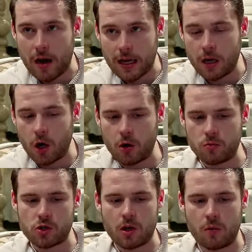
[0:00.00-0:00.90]
wrecking
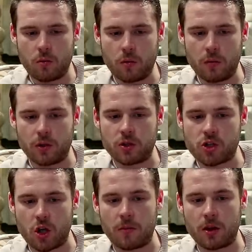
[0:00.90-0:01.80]
homes so we were
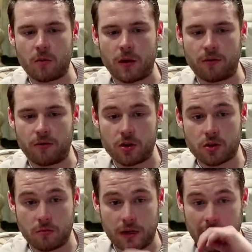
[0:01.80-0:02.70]
determined that when I
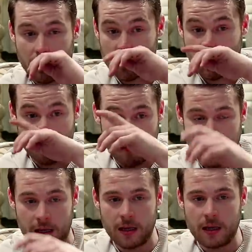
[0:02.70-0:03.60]
first come back it was going to
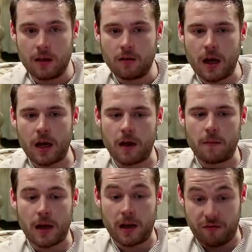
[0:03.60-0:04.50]
be
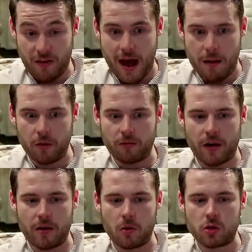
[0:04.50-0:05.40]
um, an affair but
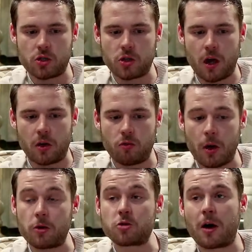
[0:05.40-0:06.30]
very much on
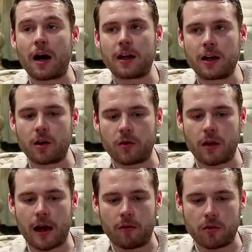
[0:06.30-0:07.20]
Robert's part you know
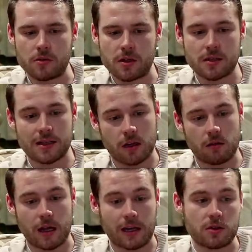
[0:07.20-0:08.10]
that Aaron's this
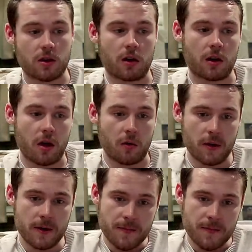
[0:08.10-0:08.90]
single lad he's got no